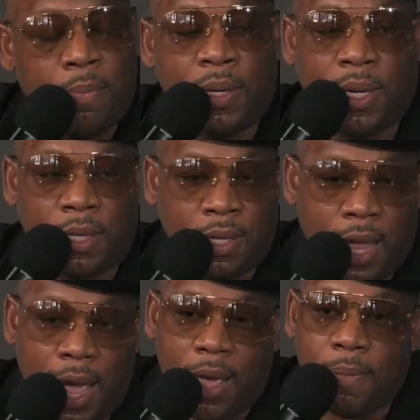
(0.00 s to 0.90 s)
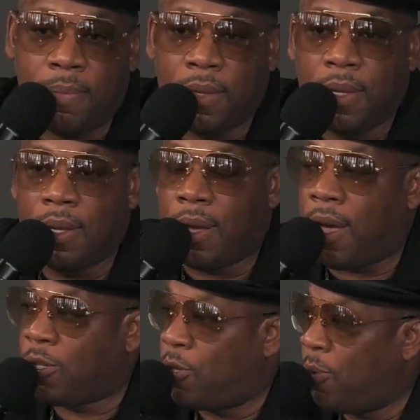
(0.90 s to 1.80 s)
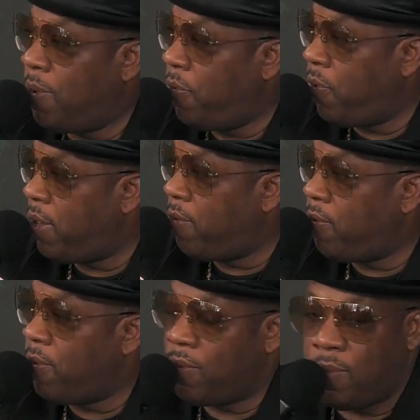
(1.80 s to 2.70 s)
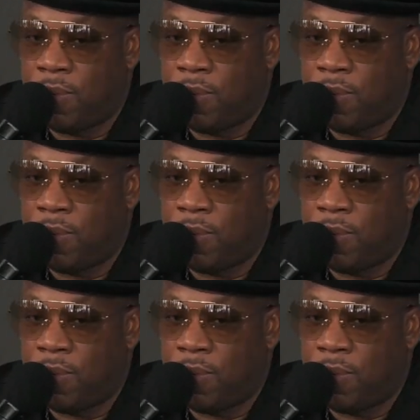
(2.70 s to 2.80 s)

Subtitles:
And because of that, October 5th,